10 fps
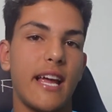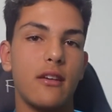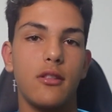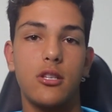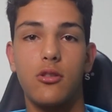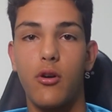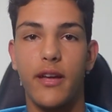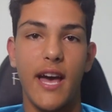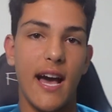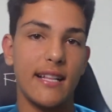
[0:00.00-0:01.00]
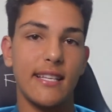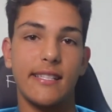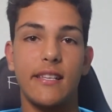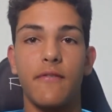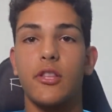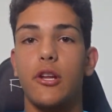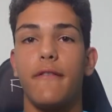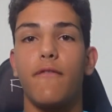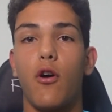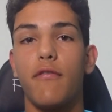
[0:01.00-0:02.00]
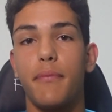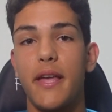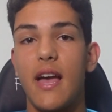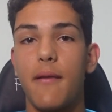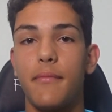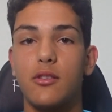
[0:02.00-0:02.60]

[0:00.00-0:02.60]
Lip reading: taking on the Geelong Cats at 7:35 p.m.